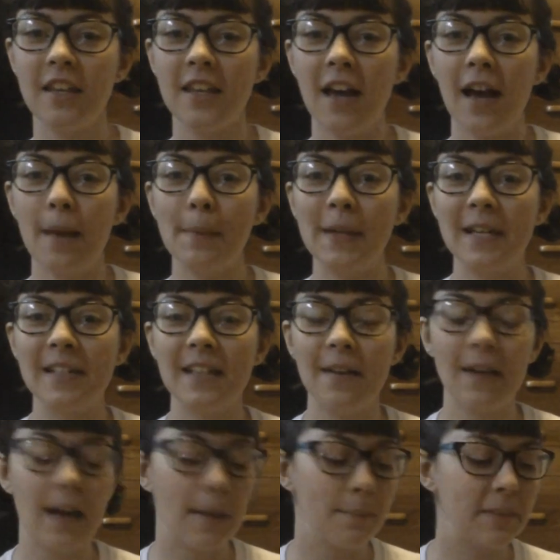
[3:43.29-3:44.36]
Yeah,
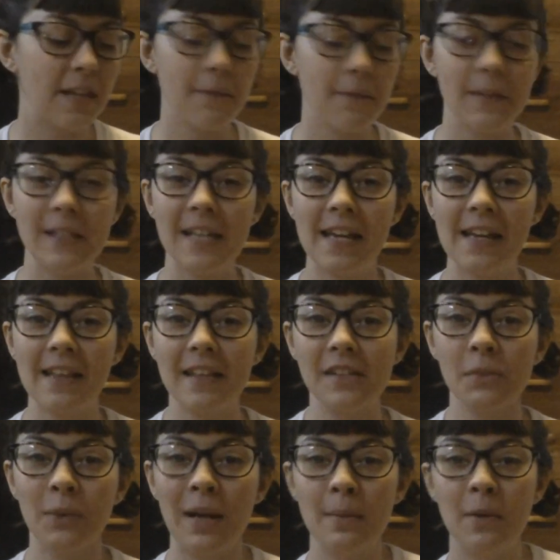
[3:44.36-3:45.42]
I'm definitely taking
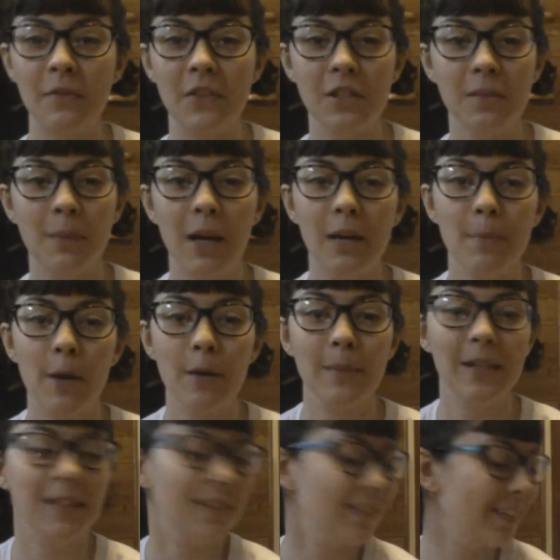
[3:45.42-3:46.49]
this when I move into my
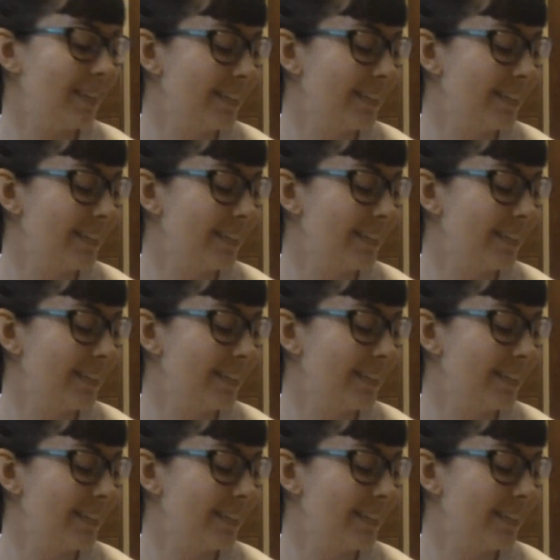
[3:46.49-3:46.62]
apartment.